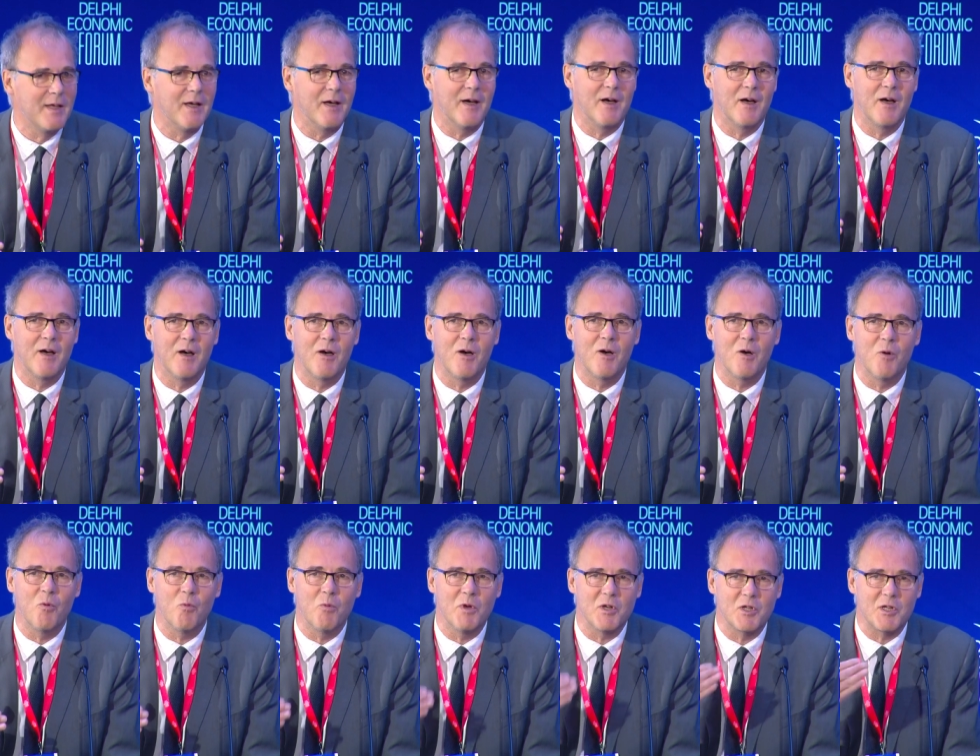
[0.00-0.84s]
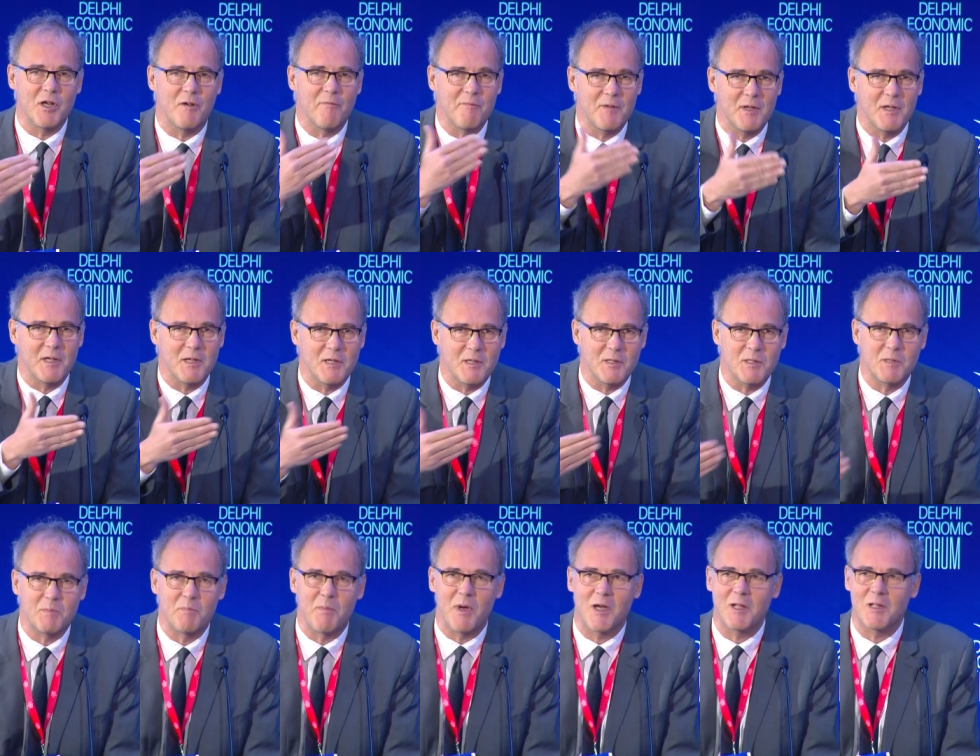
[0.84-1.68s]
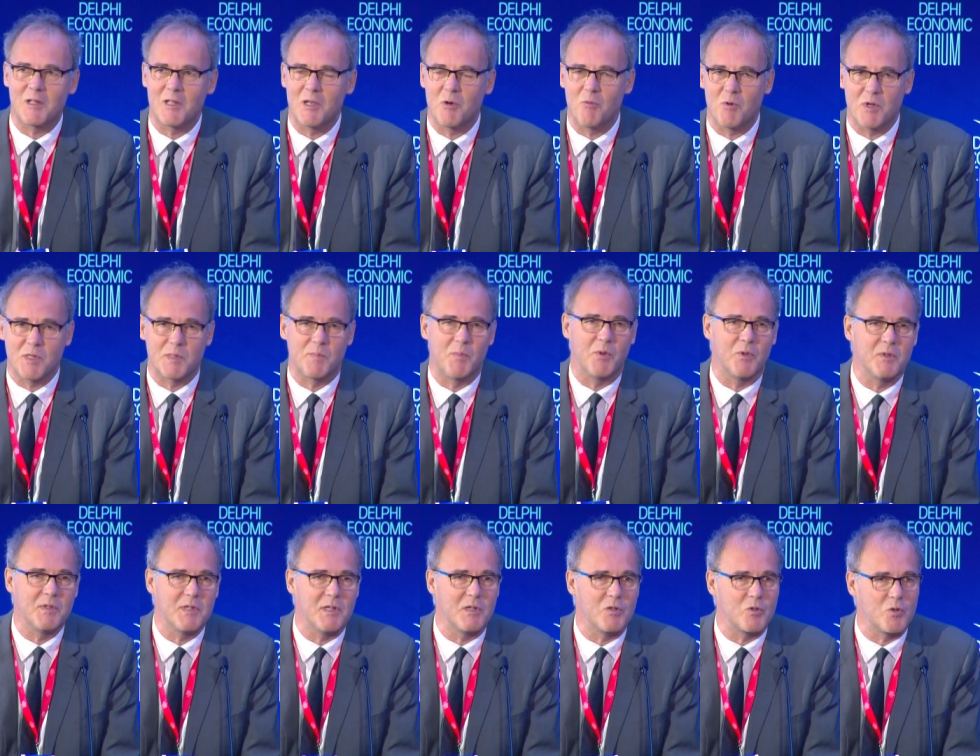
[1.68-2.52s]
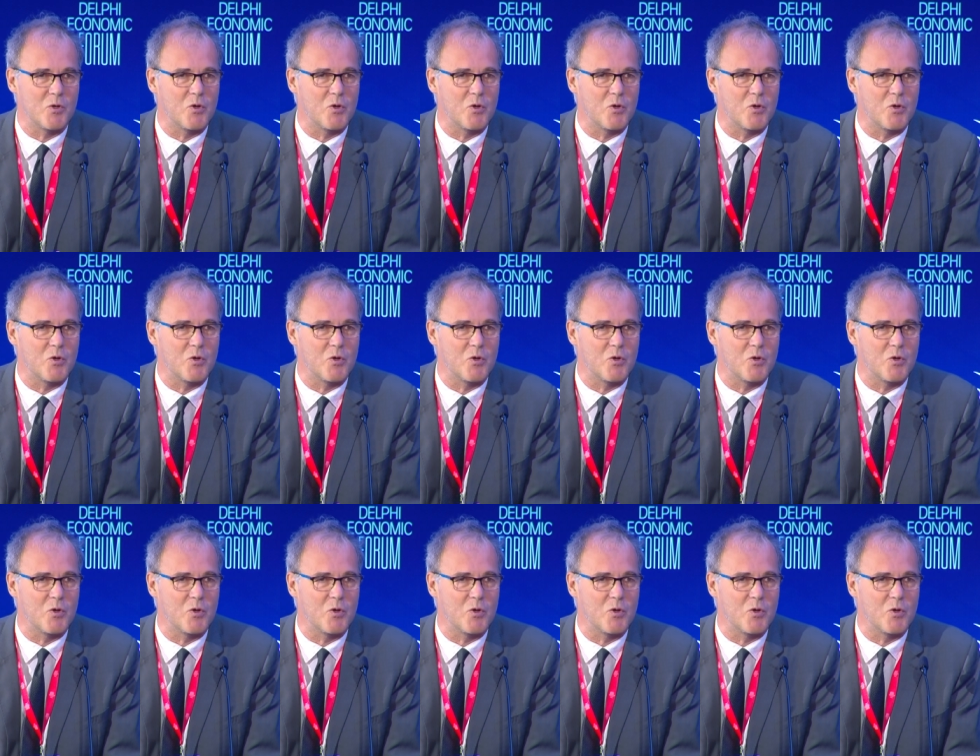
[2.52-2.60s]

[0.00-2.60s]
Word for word: uh, which I think is partly responding